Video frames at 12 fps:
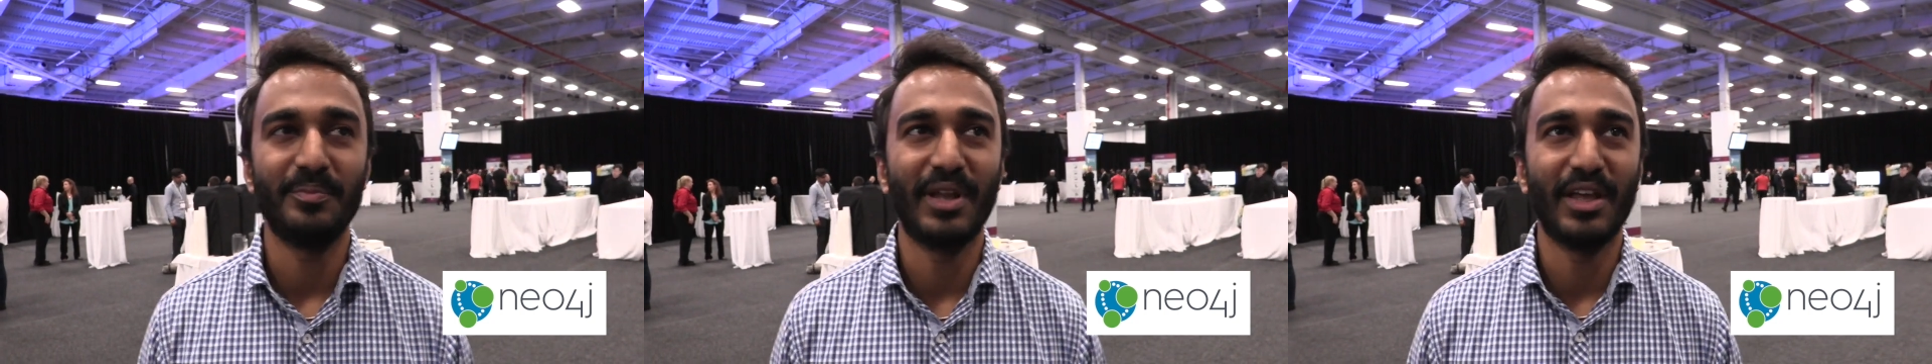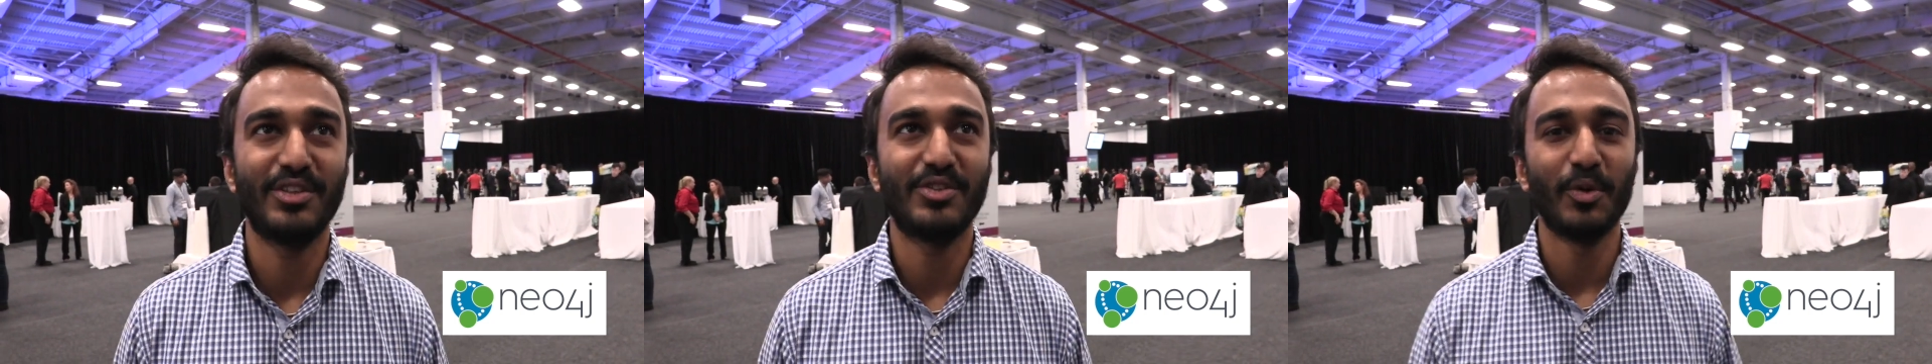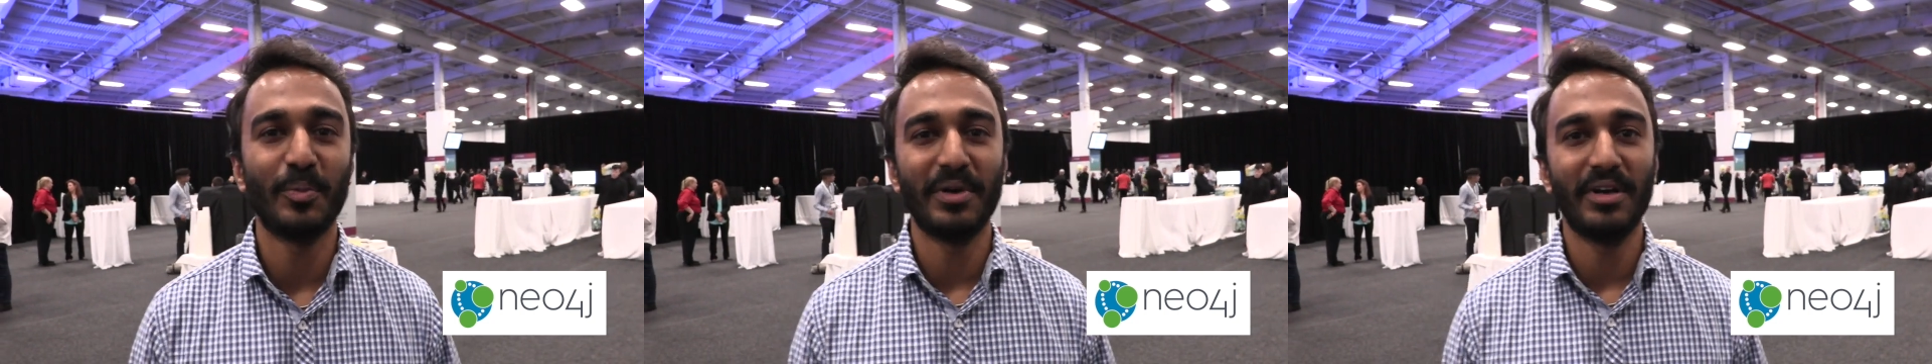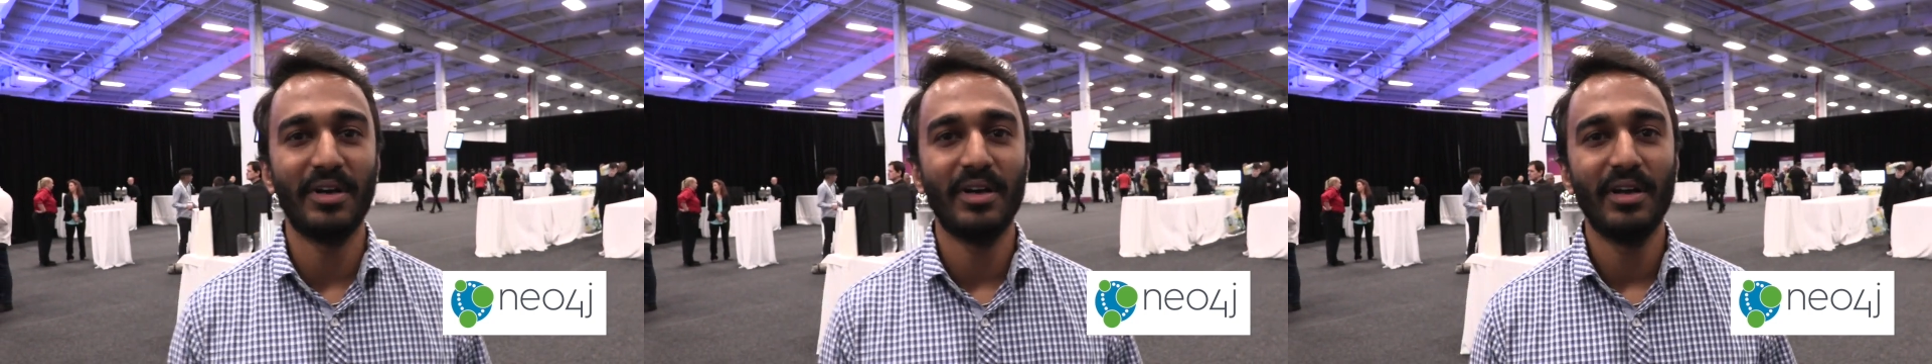like it's
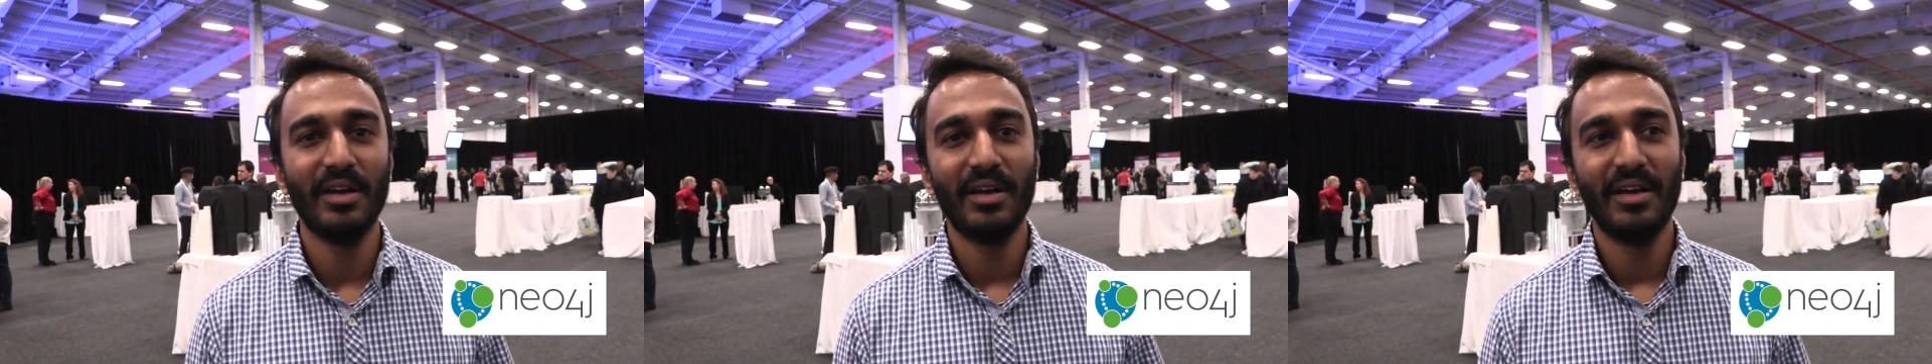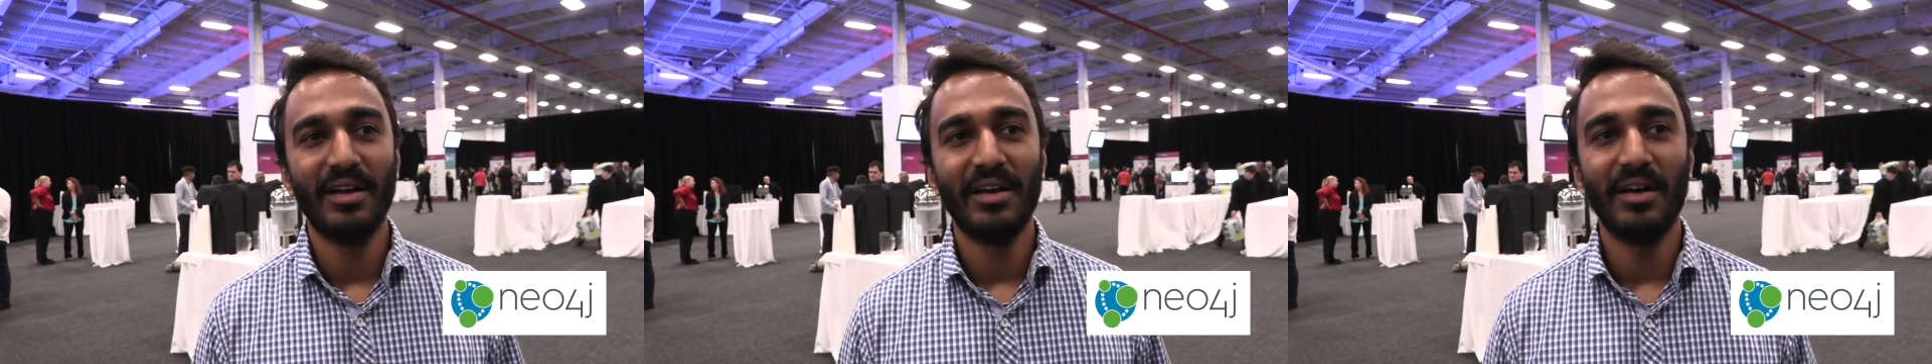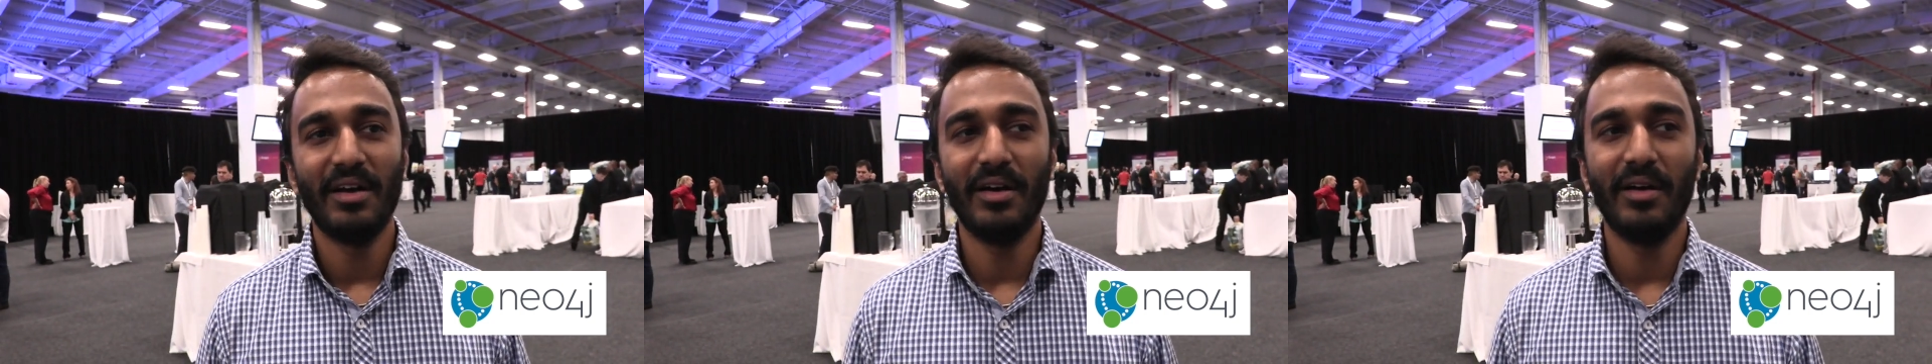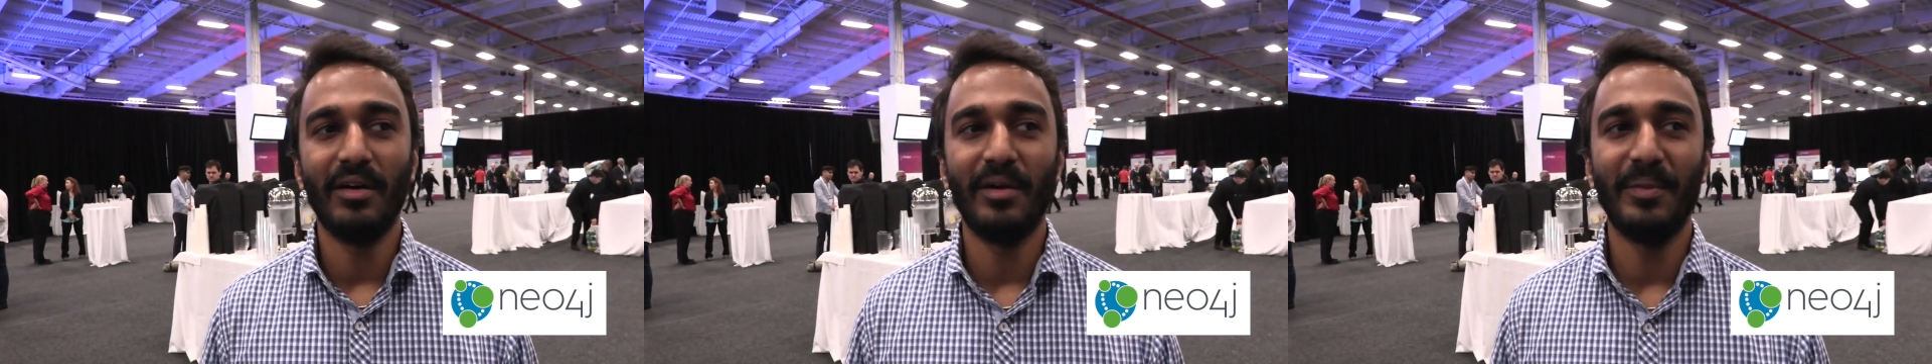super,
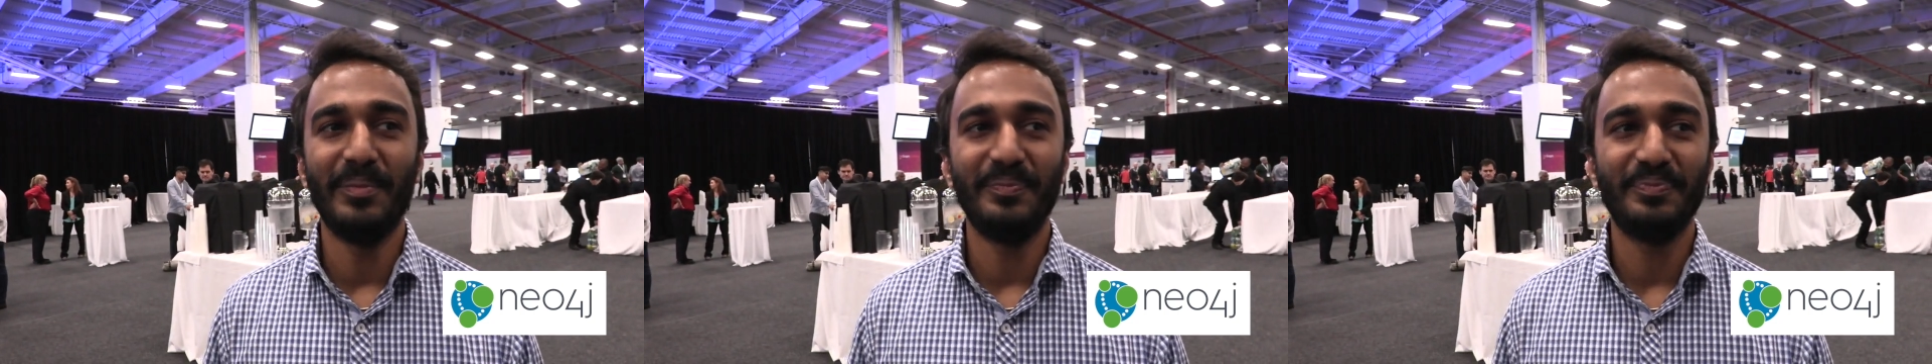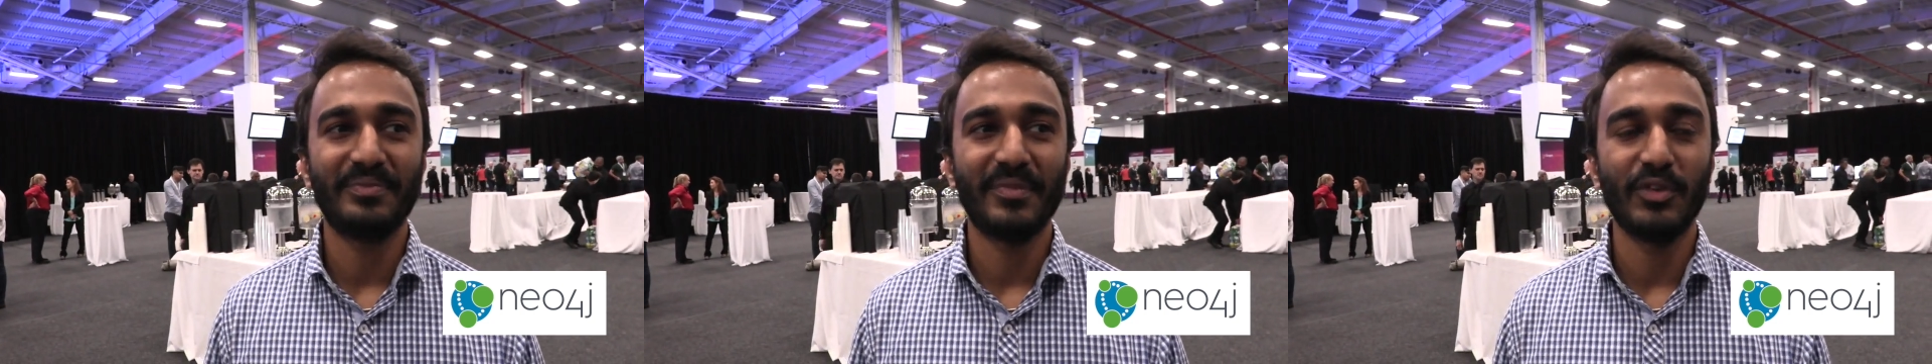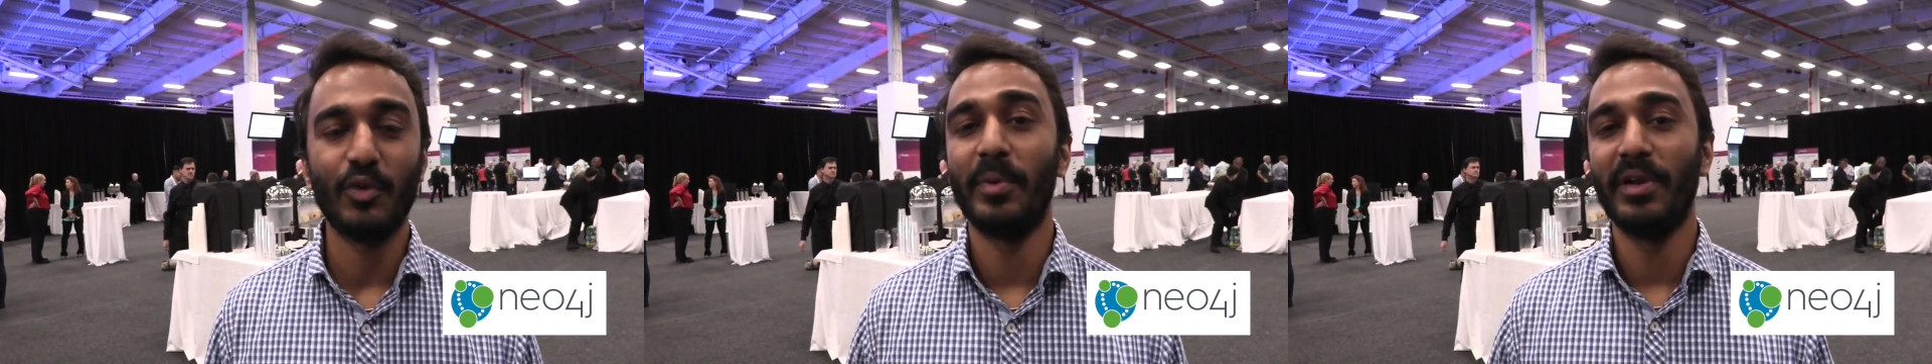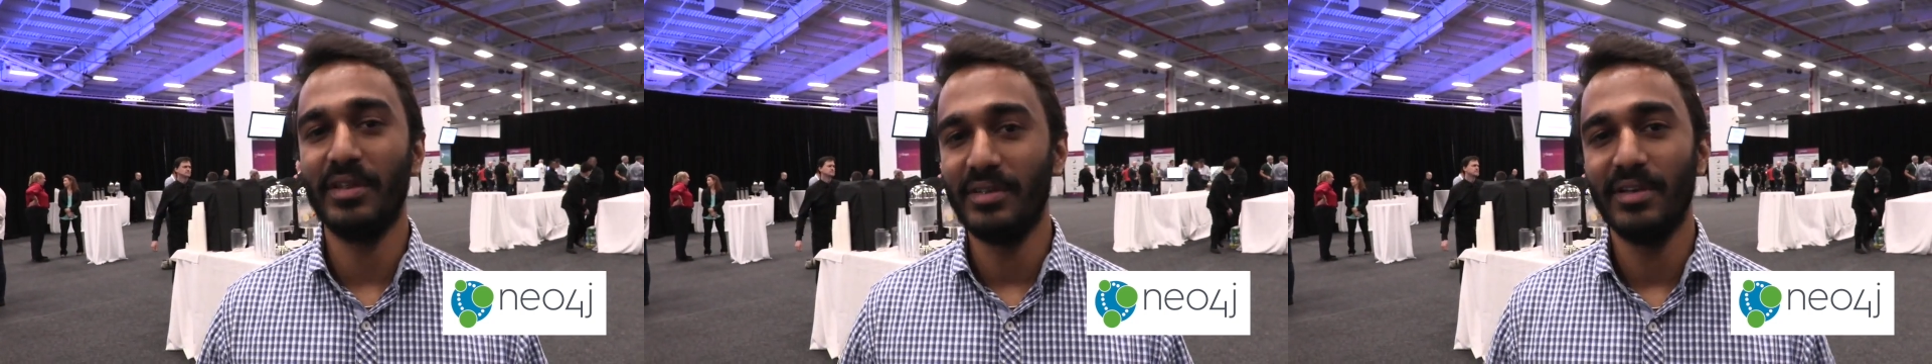uh,
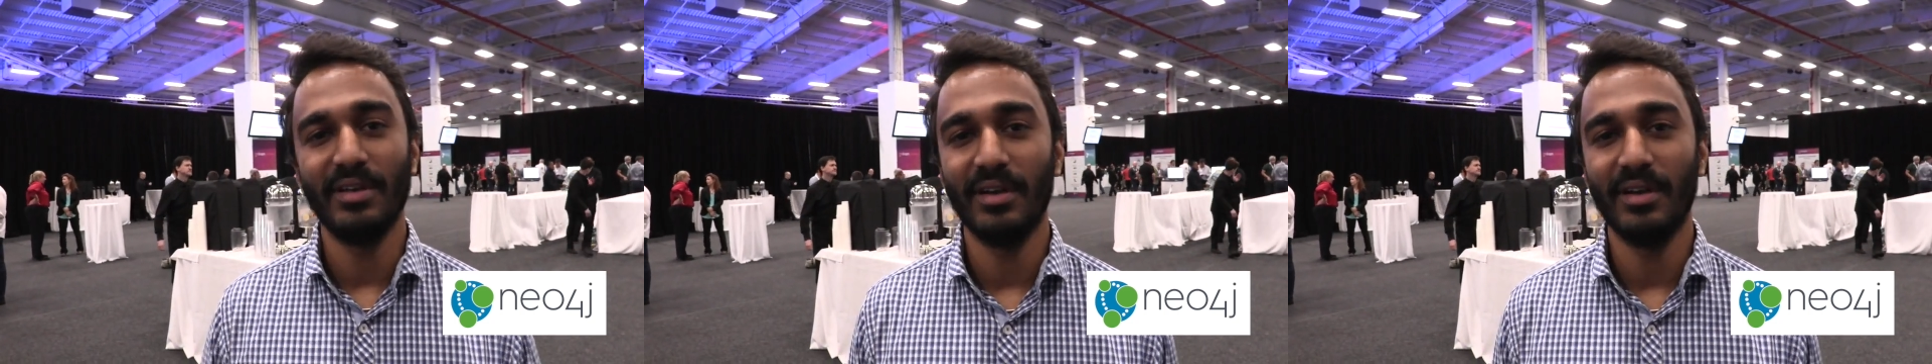super easy.